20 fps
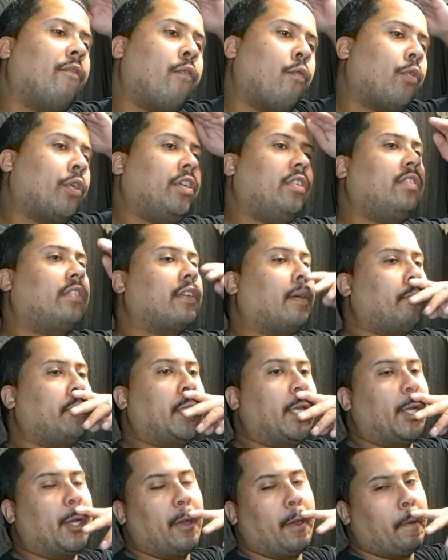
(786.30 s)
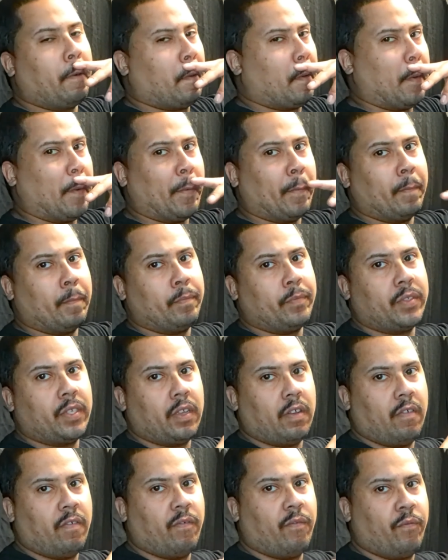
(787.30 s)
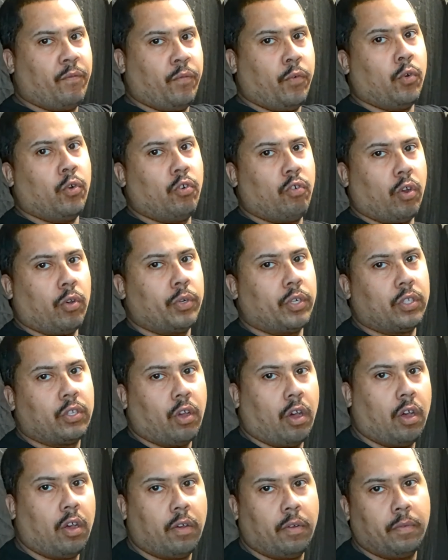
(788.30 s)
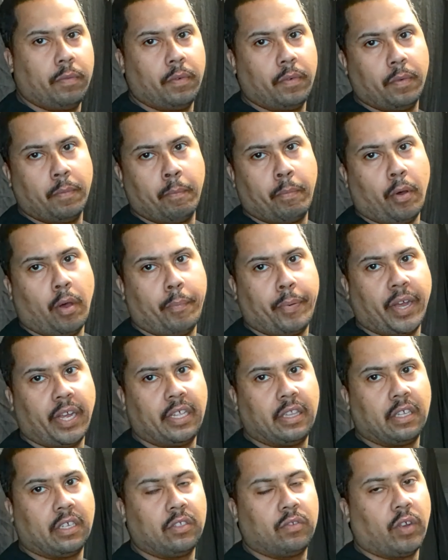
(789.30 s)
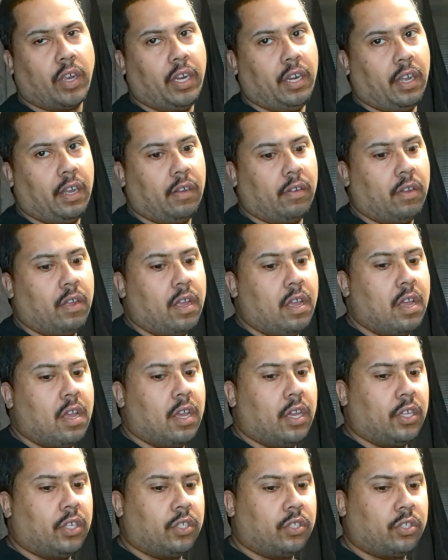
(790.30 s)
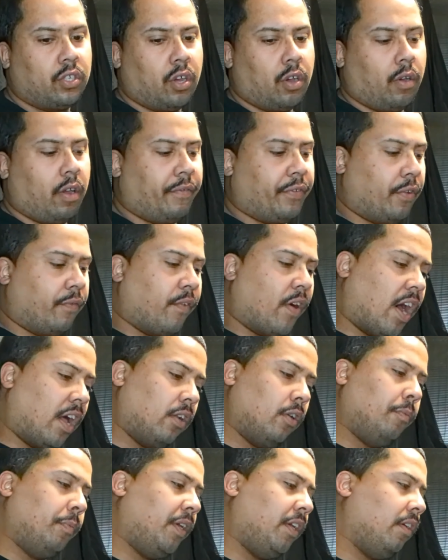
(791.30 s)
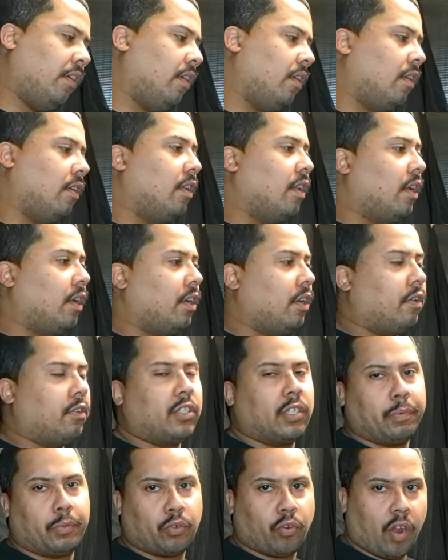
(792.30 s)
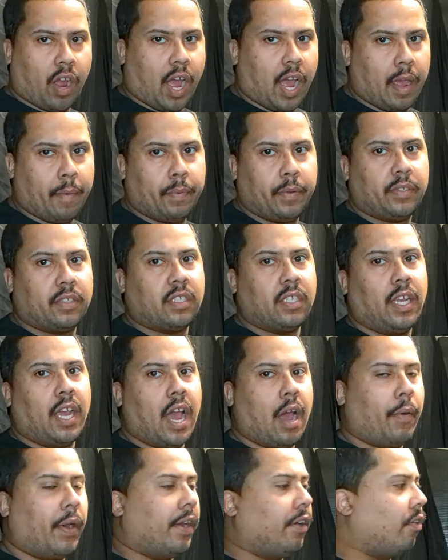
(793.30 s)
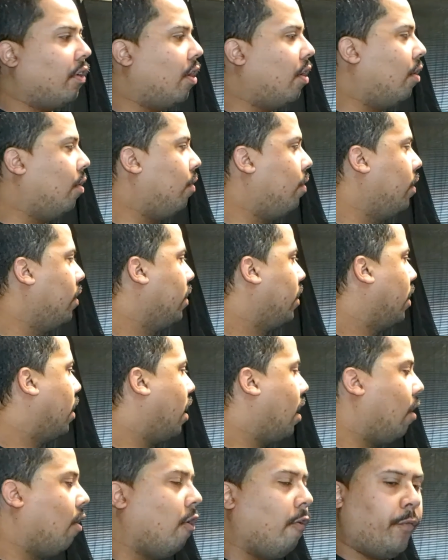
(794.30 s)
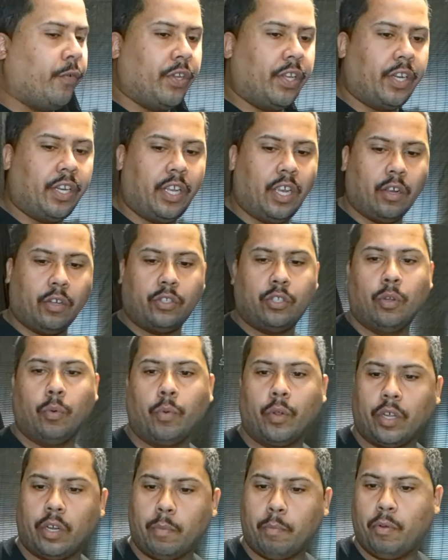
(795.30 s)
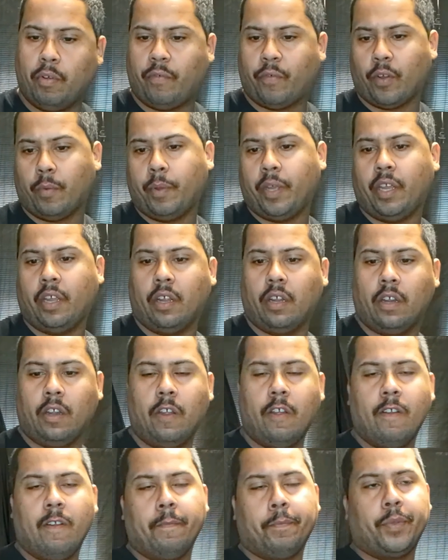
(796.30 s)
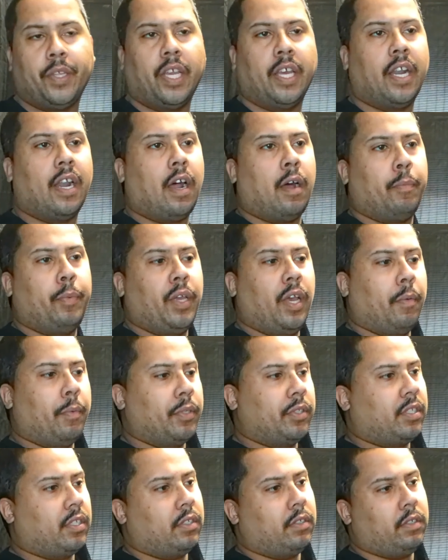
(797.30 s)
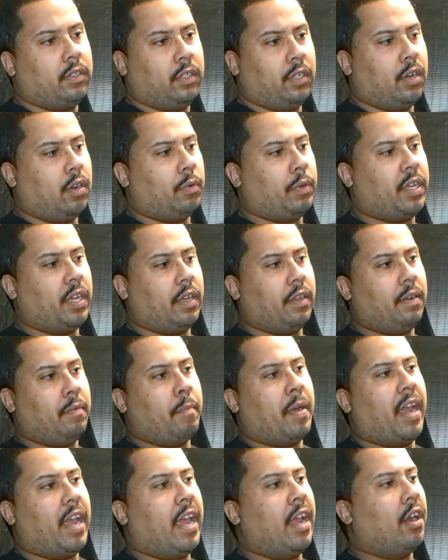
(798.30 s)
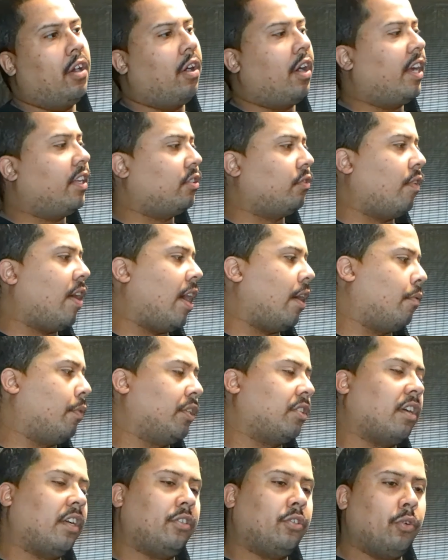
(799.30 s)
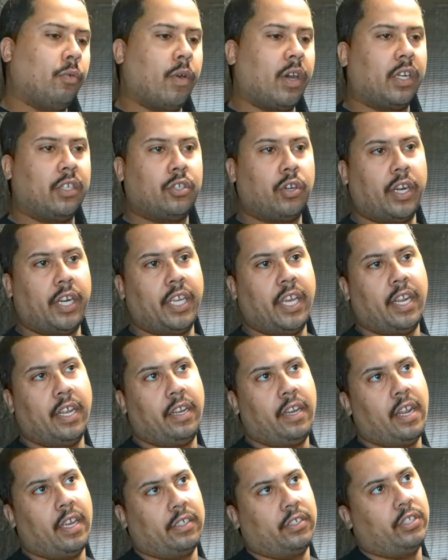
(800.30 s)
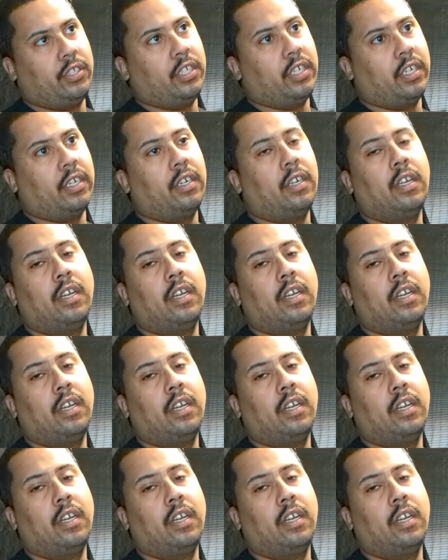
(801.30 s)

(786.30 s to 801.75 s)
something full-grown adult ball pythons right now. So if you follow me, subscribe, see how I grow. Hopefully in a year or 2 we're gonna move from here, and I'll be able to, get my ARS rack, which I do want to try to get it next year.